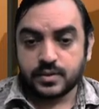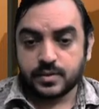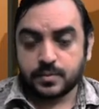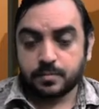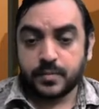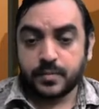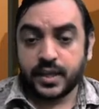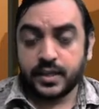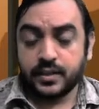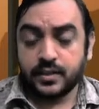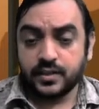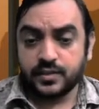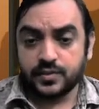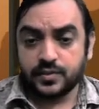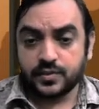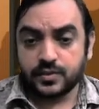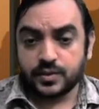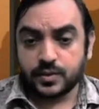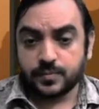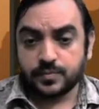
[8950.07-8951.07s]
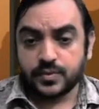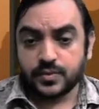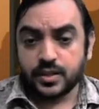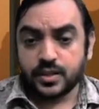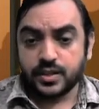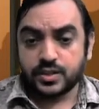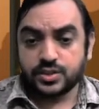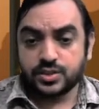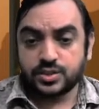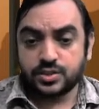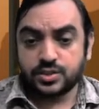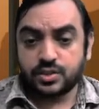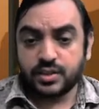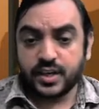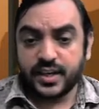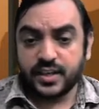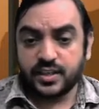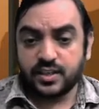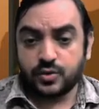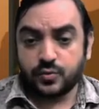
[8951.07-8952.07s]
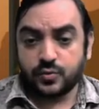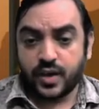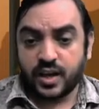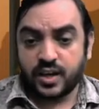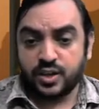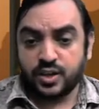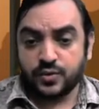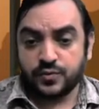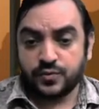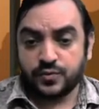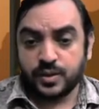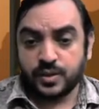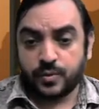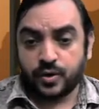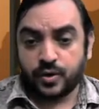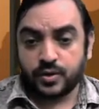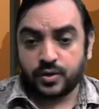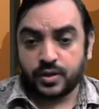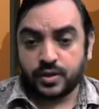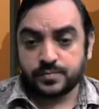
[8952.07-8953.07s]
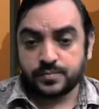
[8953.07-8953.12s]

minus straight value of the bond